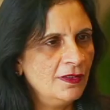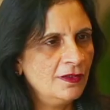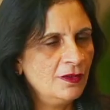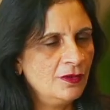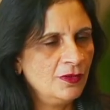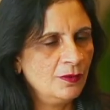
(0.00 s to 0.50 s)

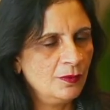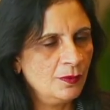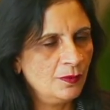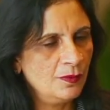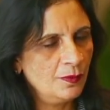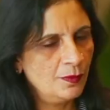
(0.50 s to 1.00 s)
you know,
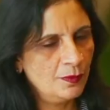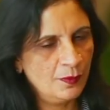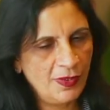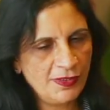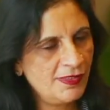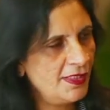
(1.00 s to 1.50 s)

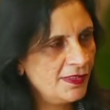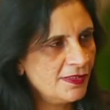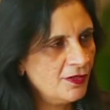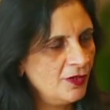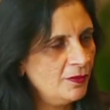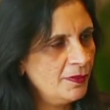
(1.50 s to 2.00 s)
one sense
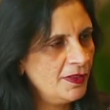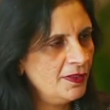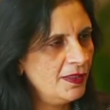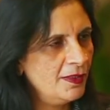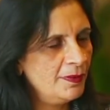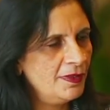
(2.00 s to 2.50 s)
not being
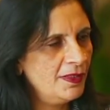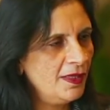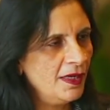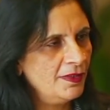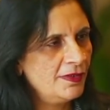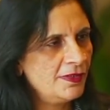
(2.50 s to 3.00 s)
there, but the
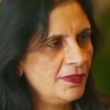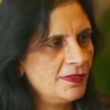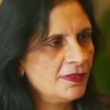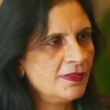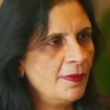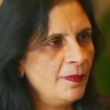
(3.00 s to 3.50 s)
other
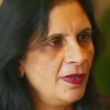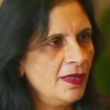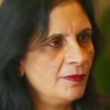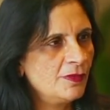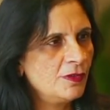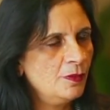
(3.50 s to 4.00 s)
senses have
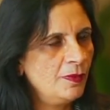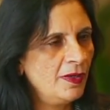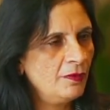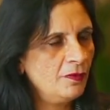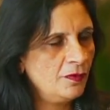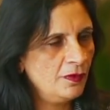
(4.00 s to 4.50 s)
become so
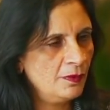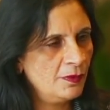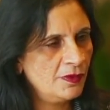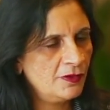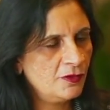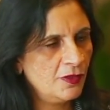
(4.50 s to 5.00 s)
powerful
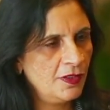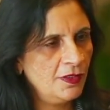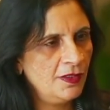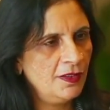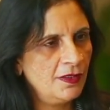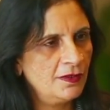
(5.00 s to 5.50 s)
with
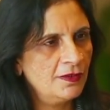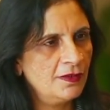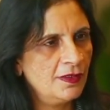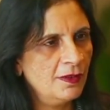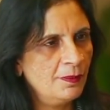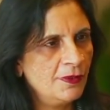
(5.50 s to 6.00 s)
training and
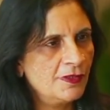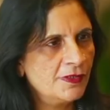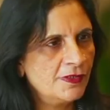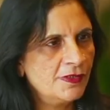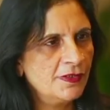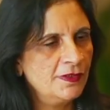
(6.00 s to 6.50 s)

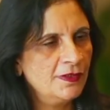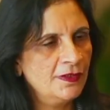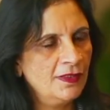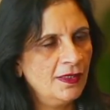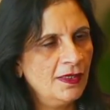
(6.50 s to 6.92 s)
persistent